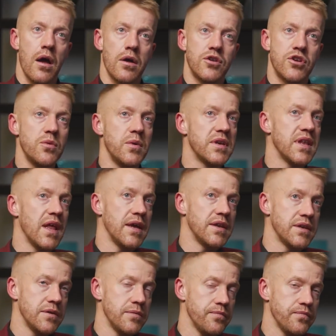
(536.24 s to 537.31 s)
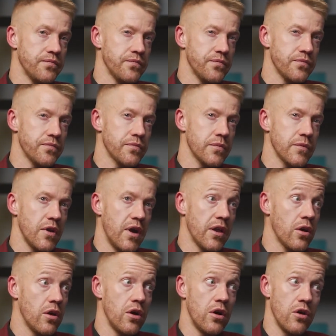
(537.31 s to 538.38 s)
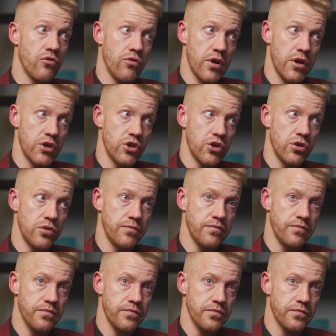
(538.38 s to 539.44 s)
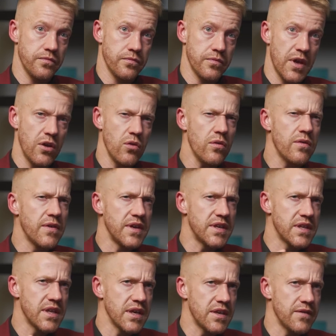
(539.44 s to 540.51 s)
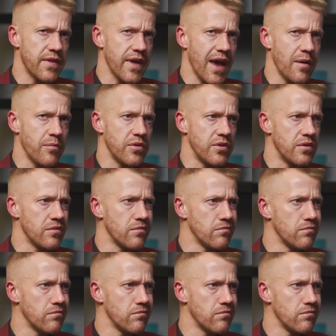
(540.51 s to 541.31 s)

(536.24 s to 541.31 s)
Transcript: 2 weeks later, I had a car crash. And all of these things, if they happened,